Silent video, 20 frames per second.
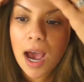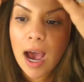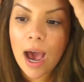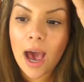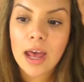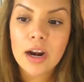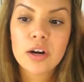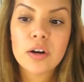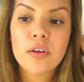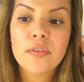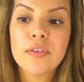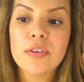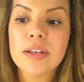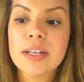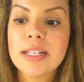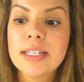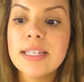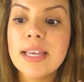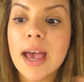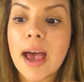I don't know if you
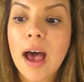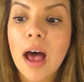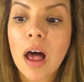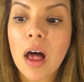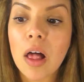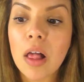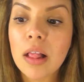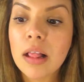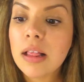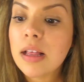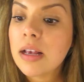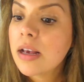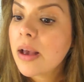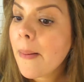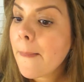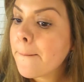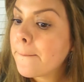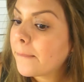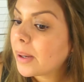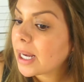can tell,
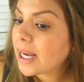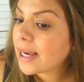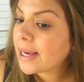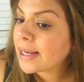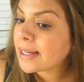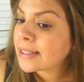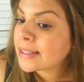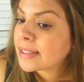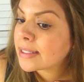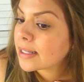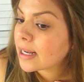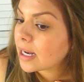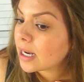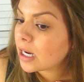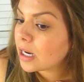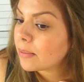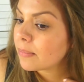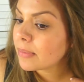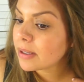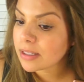but
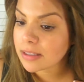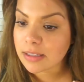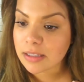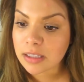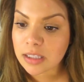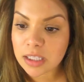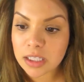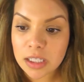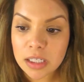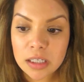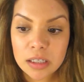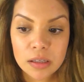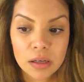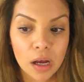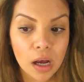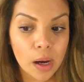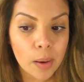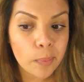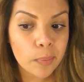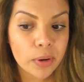it's still
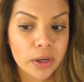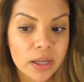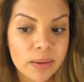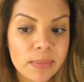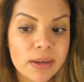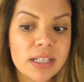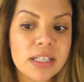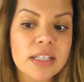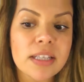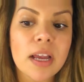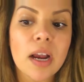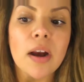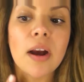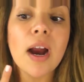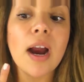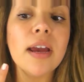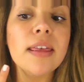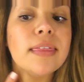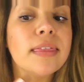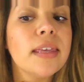all pretty much there.
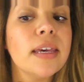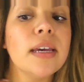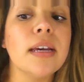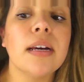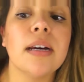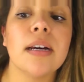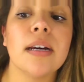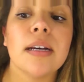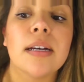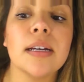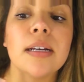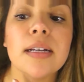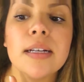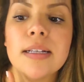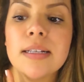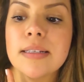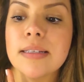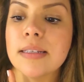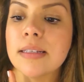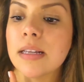I think
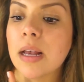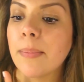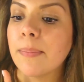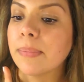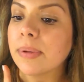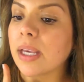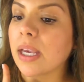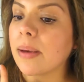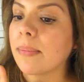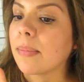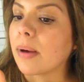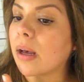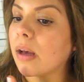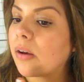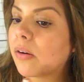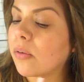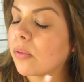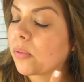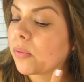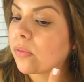some came
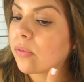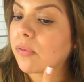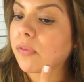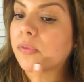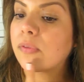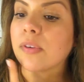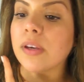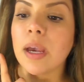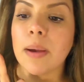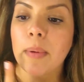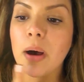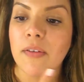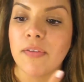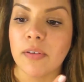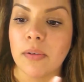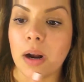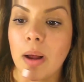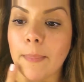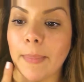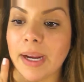off
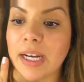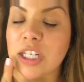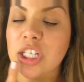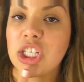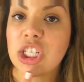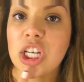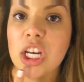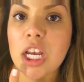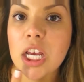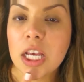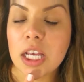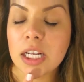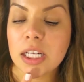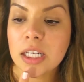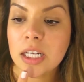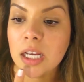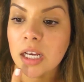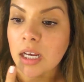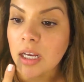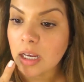around my
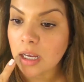chin.